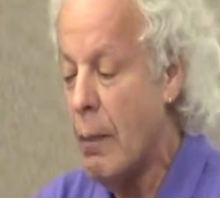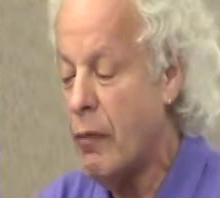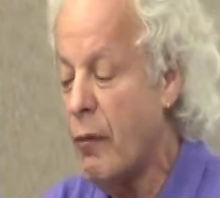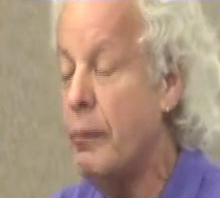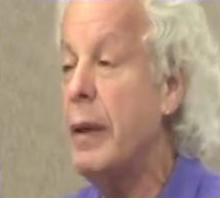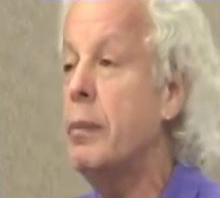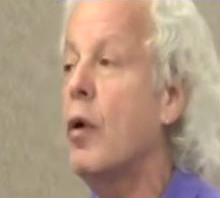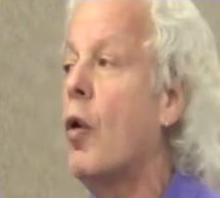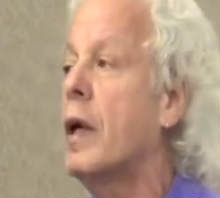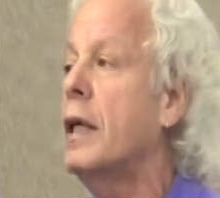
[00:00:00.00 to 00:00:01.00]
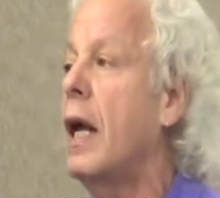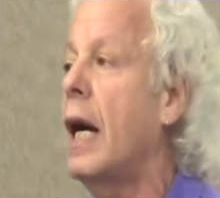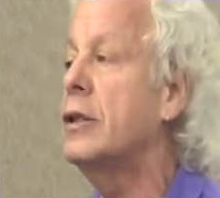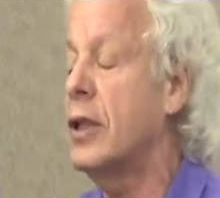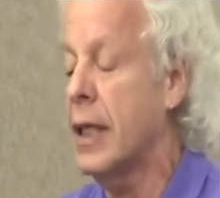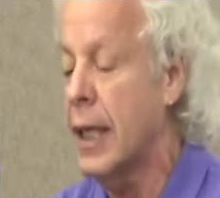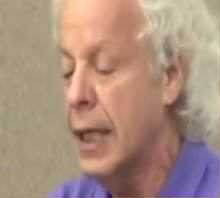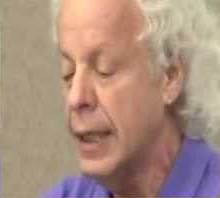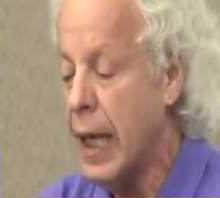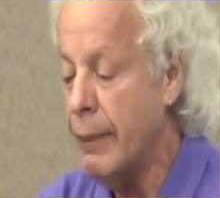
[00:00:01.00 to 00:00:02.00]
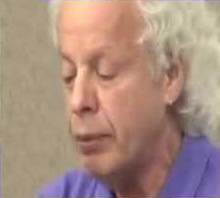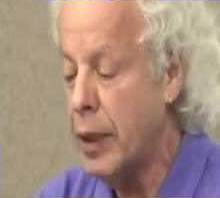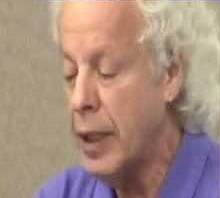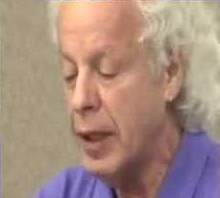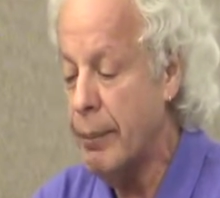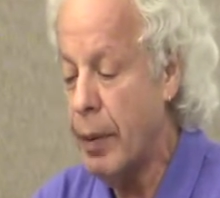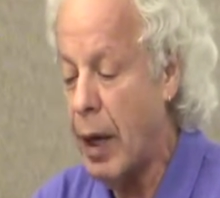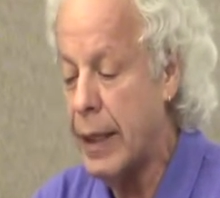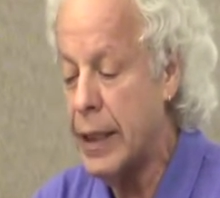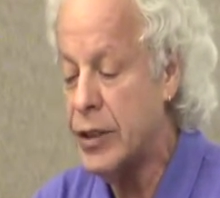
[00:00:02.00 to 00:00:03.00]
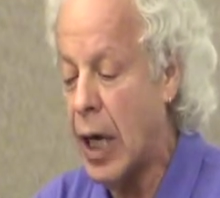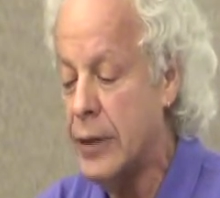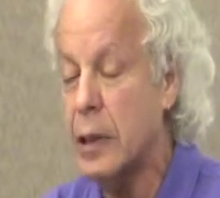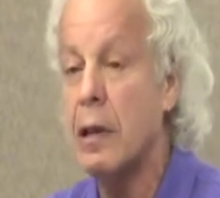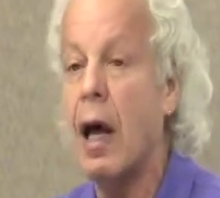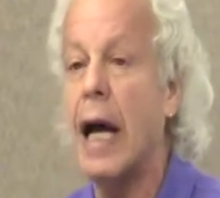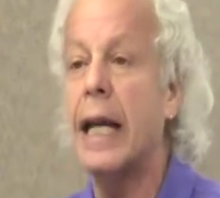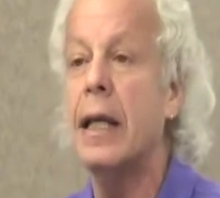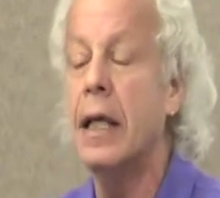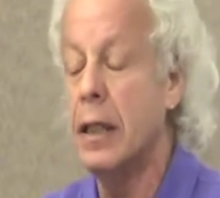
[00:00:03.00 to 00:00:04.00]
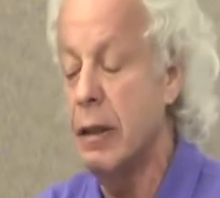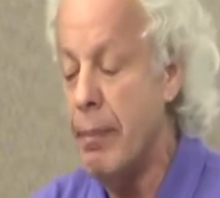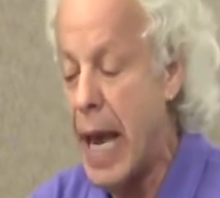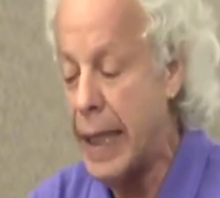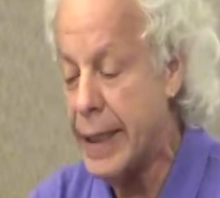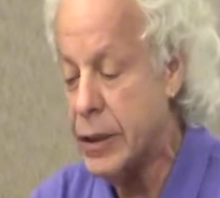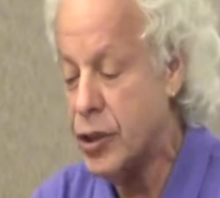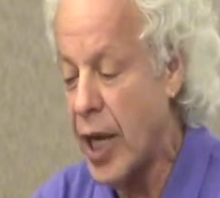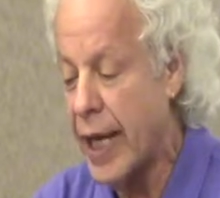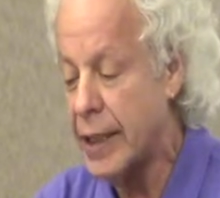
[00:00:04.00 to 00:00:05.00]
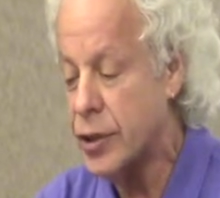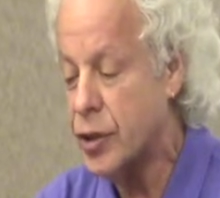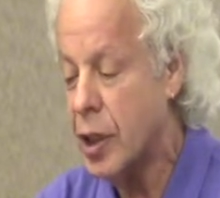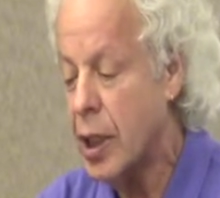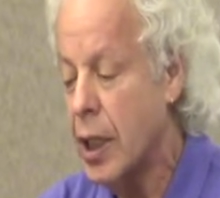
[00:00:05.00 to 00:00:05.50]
but from people organizing and putting their bodies on the line, demanding change.